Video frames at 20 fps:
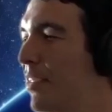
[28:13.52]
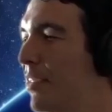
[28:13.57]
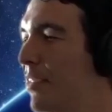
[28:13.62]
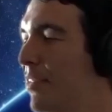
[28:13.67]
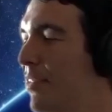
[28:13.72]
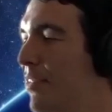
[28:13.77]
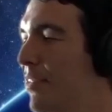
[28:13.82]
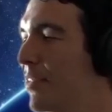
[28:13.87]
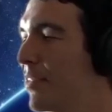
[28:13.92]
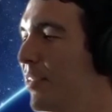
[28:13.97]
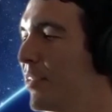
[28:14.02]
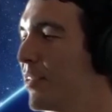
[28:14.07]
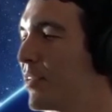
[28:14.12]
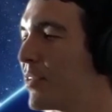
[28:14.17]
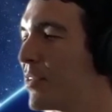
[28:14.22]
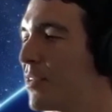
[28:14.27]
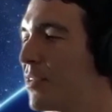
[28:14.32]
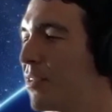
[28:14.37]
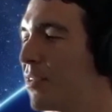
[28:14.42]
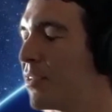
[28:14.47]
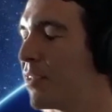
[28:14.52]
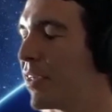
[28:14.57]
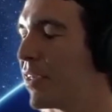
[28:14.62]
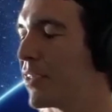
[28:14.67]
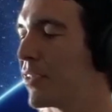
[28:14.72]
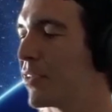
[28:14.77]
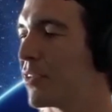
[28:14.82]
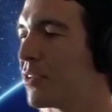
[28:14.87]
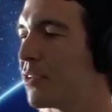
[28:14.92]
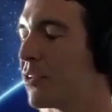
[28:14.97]
I think that
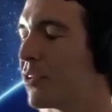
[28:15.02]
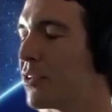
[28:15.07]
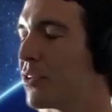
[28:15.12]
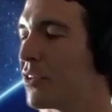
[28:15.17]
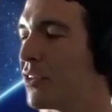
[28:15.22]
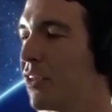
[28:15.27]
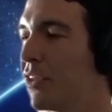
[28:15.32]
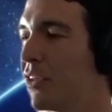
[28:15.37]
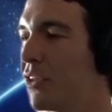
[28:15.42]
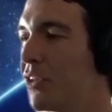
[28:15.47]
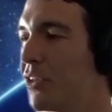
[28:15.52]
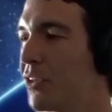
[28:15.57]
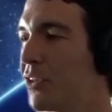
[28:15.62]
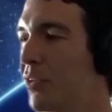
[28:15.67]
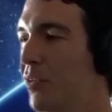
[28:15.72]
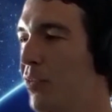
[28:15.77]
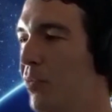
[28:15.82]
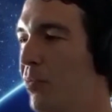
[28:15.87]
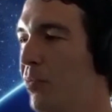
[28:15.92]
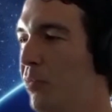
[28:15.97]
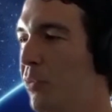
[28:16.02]
sex is just such a